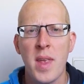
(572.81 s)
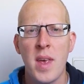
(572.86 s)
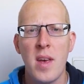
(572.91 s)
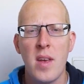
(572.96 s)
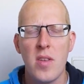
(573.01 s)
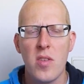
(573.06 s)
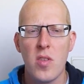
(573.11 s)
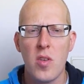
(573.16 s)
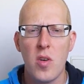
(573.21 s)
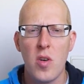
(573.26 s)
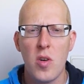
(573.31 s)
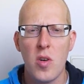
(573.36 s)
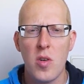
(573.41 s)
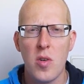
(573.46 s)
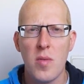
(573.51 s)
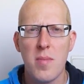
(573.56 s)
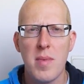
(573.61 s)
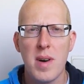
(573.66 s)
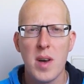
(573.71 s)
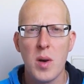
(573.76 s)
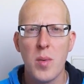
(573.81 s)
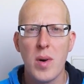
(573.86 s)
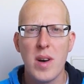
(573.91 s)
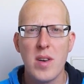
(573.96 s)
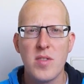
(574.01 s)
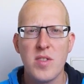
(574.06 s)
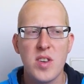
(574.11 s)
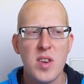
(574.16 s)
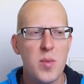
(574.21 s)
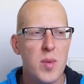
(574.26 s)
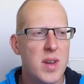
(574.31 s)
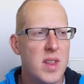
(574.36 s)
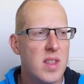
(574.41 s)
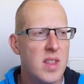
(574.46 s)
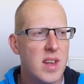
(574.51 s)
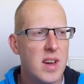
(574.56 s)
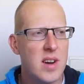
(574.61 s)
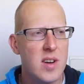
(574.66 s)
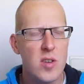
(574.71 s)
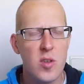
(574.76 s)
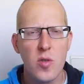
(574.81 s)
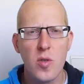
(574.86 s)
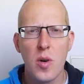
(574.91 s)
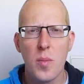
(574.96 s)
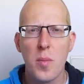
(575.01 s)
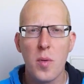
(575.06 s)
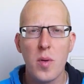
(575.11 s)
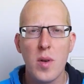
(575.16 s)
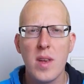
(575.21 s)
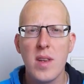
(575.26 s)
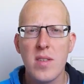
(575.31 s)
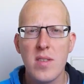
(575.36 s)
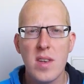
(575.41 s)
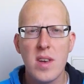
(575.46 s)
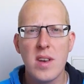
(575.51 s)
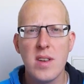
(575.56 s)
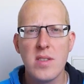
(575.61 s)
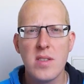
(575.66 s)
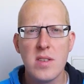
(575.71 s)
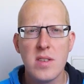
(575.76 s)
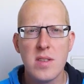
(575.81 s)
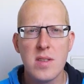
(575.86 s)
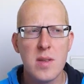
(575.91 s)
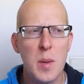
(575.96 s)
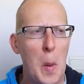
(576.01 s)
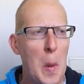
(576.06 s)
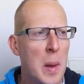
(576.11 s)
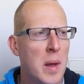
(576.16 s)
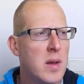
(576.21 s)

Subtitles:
So my wife, she went there to a police agent,